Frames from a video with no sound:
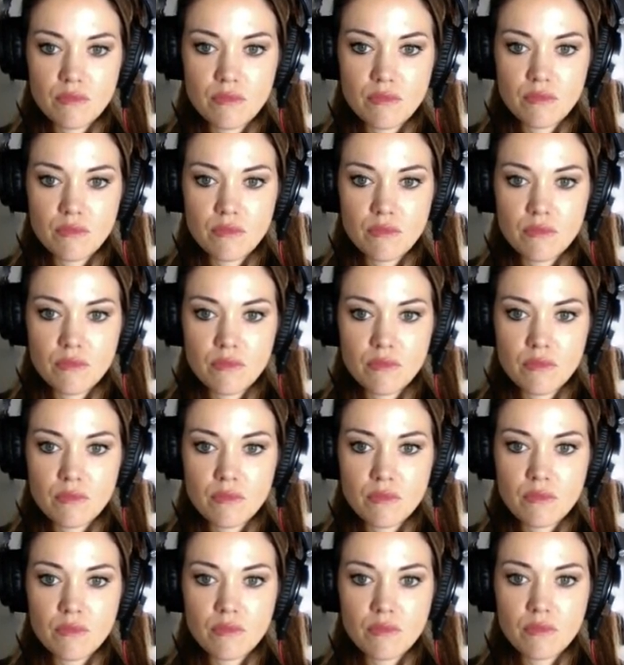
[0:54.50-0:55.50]

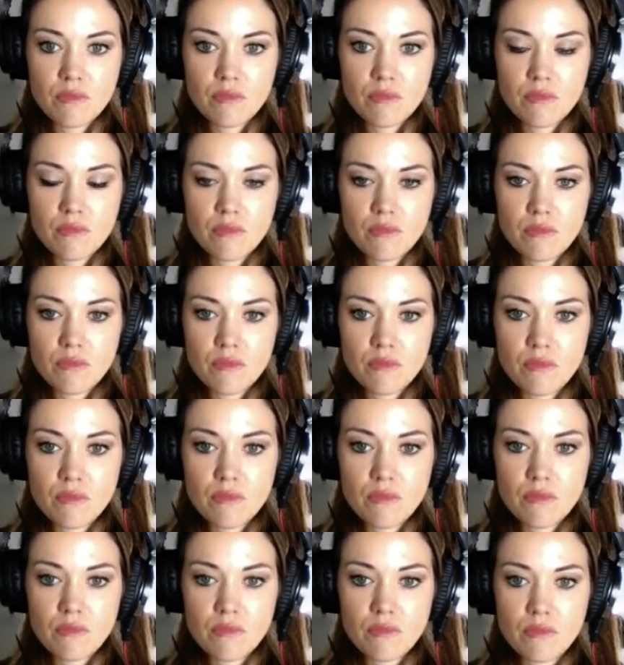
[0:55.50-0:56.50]

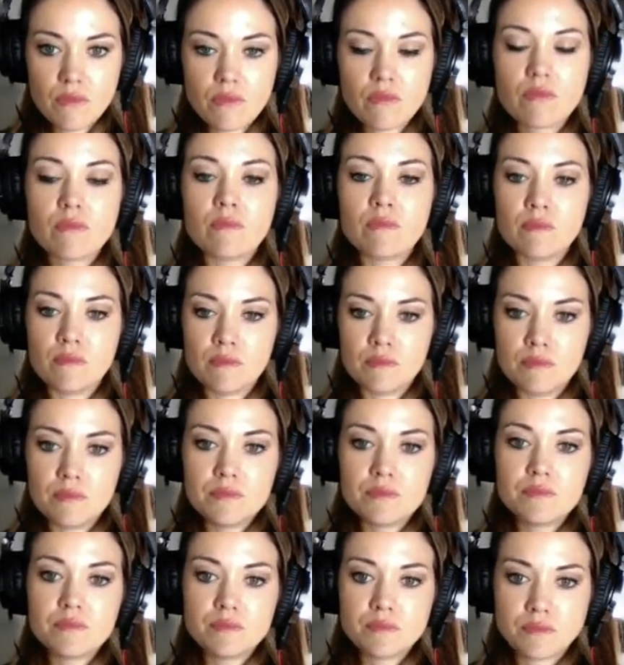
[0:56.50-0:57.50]

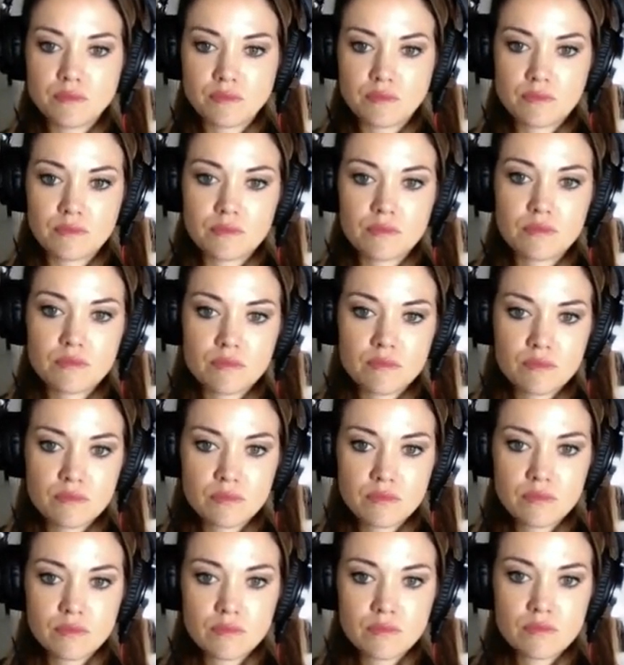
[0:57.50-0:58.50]

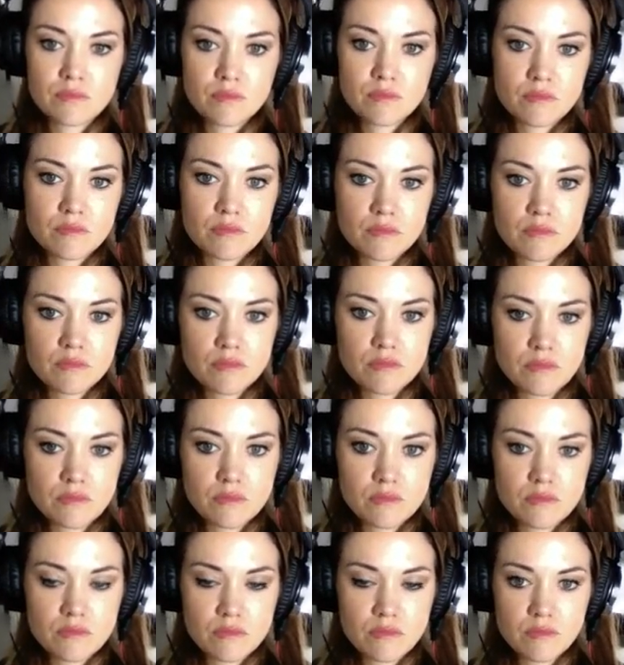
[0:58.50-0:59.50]

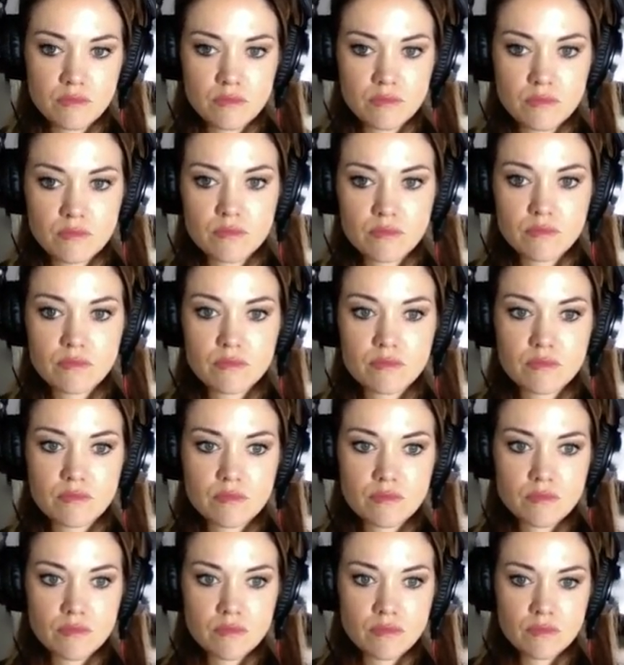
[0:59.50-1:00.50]

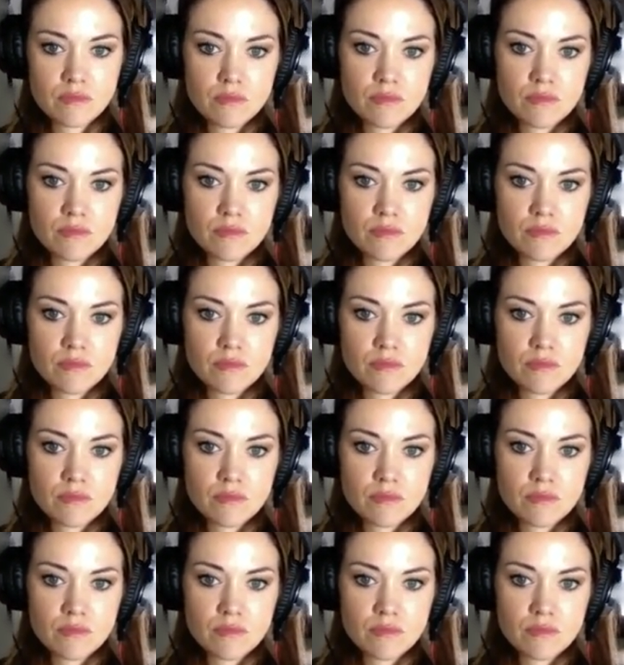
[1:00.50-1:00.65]
(not speaking)